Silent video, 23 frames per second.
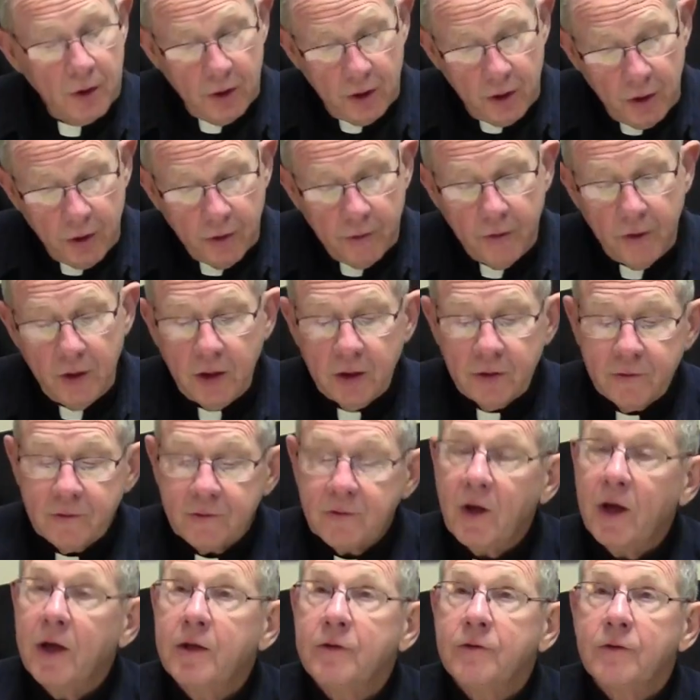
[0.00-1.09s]
hear the
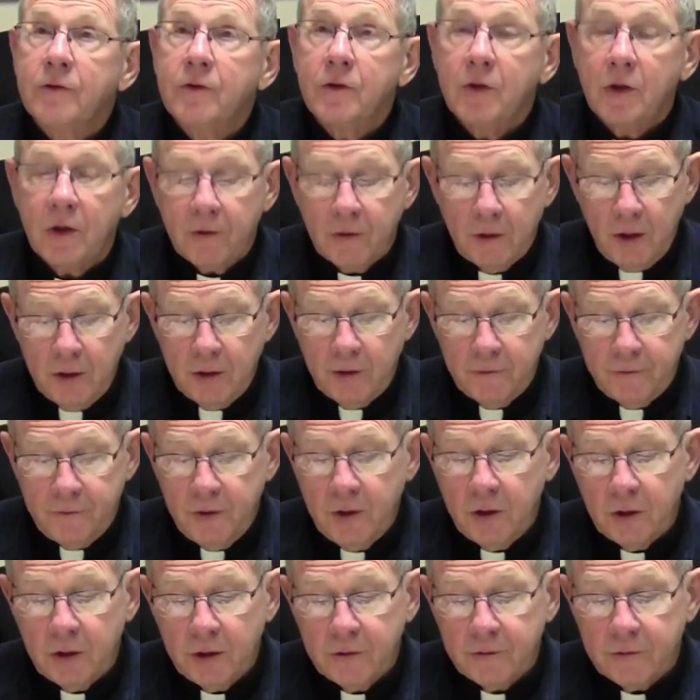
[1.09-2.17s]
insights and the
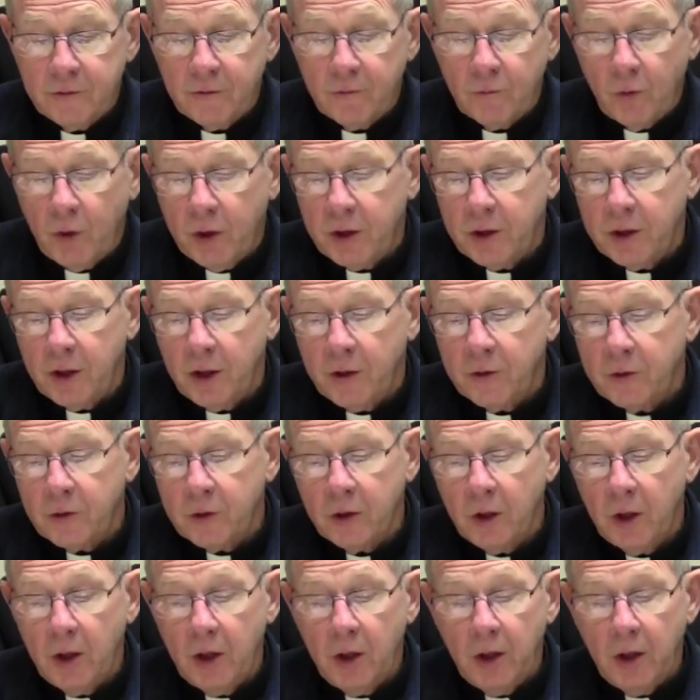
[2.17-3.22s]
feelings of one another,